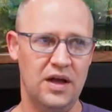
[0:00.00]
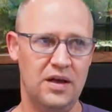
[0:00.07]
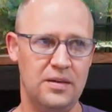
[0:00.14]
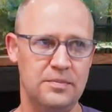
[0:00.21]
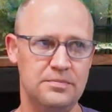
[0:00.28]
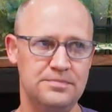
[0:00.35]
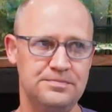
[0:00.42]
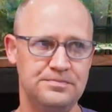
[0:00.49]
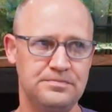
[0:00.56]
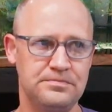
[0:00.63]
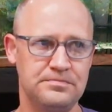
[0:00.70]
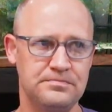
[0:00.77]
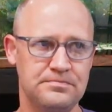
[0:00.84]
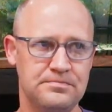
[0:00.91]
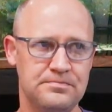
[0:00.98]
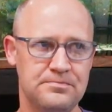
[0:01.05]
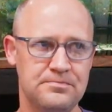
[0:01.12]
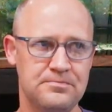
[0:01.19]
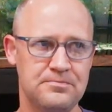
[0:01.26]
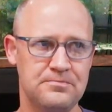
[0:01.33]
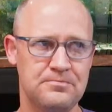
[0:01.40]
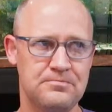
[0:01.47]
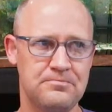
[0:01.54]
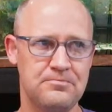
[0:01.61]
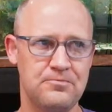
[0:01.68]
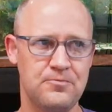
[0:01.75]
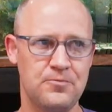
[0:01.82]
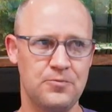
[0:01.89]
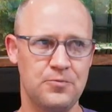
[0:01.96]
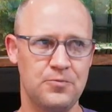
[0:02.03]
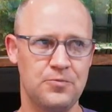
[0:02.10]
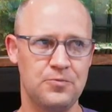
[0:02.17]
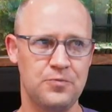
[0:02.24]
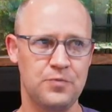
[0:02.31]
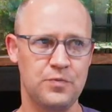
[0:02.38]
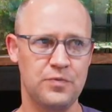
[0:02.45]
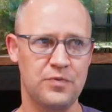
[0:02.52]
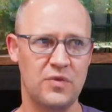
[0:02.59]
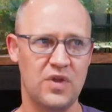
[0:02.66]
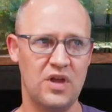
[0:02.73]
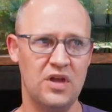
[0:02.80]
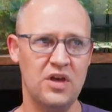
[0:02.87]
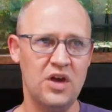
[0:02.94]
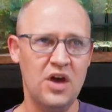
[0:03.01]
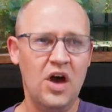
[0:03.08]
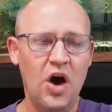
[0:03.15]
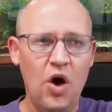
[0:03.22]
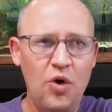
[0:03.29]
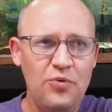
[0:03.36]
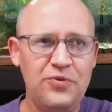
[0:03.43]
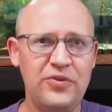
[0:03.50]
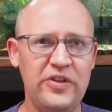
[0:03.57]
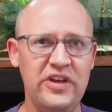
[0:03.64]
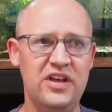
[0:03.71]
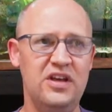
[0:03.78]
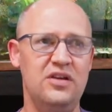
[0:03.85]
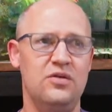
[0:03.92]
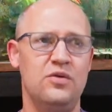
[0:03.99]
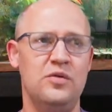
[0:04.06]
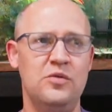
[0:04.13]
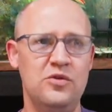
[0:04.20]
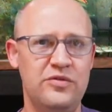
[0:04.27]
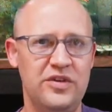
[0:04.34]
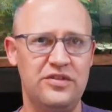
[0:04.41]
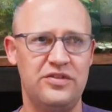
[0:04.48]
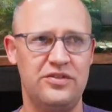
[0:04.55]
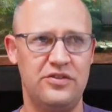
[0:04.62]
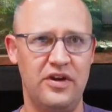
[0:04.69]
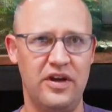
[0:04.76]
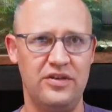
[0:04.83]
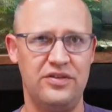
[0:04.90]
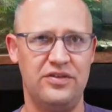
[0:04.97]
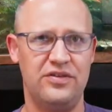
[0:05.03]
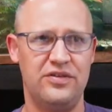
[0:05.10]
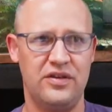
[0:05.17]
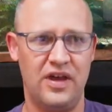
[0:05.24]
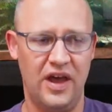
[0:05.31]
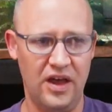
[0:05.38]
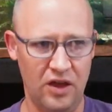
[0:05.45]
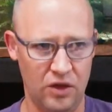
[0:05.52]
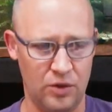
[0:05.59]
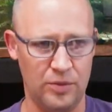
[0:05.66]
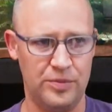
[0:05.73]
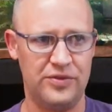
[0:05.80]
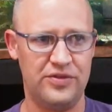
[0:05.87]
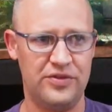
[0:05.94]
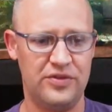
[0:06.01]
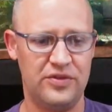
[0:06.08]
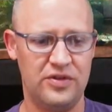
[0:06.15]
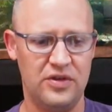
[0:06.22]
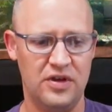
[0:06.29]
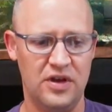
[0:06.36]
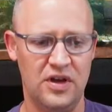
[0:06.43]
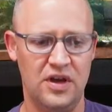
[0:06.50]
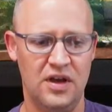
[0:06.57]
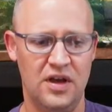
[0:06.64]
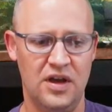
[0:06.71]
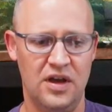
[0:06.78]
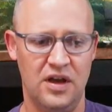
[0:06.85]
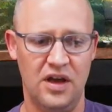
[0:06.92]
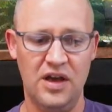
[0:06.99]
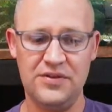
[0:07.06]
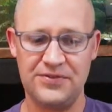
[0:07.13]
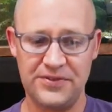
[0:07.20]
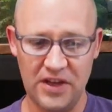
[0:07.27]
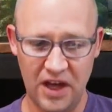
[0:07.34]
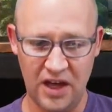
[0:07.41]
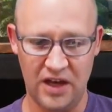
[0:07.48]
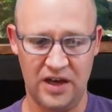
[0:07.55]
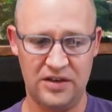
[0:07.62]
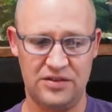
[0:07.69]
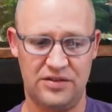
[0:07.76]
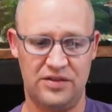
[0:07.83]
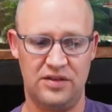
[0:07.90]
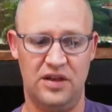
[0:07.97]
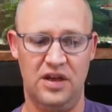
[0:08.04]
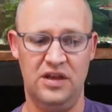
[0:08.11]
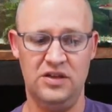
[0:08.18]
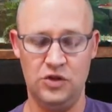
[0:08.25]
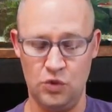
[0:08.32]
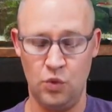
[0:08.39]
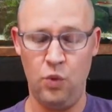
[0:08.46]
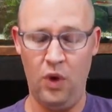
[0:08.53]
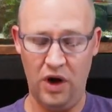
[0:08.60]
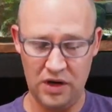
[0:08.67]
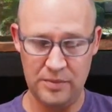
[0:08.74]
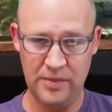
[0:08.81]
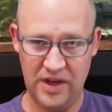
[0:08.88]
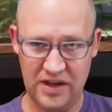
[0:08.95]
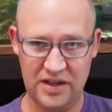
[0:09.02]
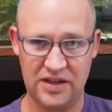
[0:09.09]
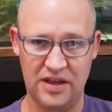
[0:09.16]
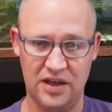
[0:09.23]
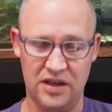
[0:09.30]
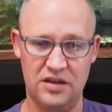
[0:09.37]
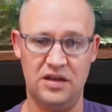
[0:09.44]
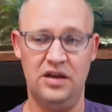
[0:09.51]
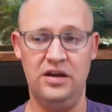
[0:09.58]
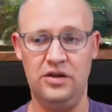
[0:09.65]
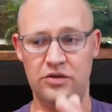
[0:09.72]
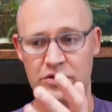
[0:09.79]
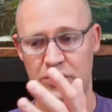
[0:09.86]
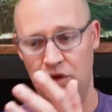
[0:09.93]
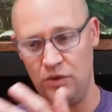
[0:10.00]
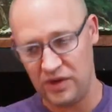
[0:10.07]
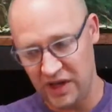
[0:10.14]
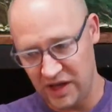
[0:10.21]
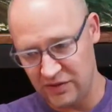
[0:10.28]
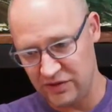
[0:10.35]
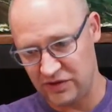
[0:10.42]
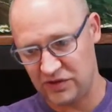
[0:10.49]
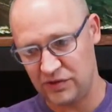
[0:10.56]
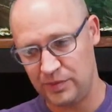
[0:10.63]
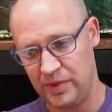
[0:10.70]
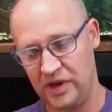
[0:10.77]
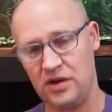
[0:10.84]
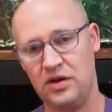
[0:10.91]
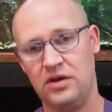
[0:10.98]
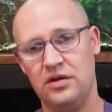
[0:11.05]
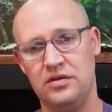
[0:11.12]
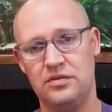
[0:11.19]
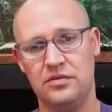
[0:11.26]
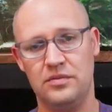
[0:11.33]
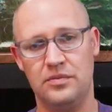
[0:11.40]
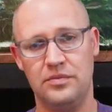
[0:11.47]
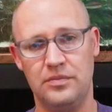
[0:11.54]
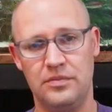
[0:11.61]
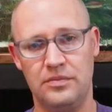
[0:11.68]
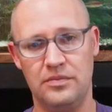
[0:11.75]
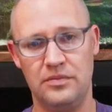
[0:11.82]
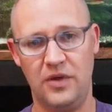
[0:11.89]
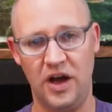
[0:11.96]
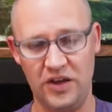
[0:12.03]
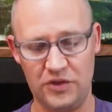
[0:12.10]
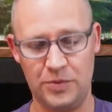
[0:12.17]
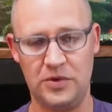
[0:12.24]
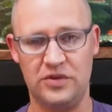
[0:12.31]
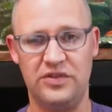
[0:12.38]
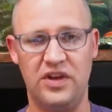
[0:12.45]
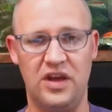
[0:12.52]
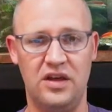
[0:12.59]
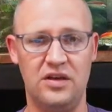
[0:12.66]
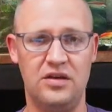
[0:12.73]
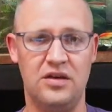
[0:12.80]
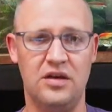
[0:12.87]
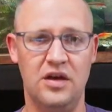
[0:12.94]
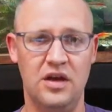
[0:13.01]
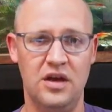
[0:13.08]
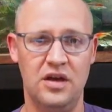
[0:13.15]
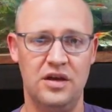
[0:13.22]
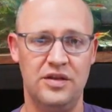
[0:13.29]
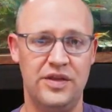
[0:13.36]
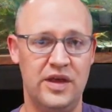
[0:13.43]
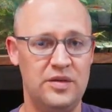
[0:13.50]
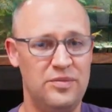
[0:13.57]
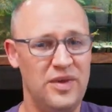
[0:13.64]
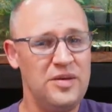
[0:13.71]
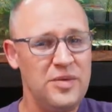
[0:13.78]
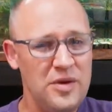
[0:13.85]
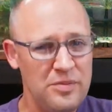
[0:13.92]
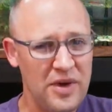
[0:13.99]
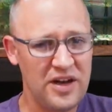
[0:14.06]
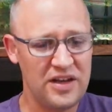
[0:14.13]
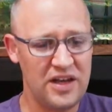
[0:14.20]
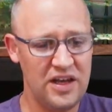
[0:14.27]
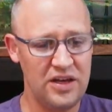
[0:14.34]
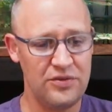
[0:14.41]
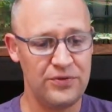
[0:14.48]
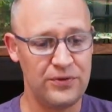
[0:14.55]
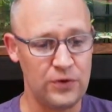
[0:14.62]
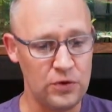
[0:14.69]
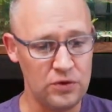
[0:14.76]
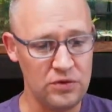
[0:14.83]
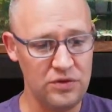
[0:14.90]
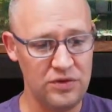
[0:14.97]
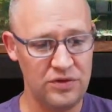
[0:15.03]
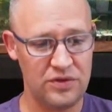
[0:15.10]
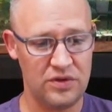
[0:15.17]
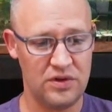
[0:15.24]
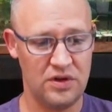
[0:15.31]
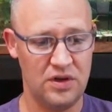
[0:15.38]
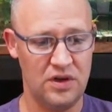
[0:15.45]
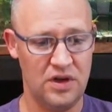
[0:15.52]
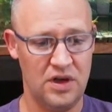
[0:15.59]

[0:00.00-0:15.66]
Hopefully removing stress helps. If not, and you want to medicate and you don't have a spare hospital tank, then maybe medicated foods?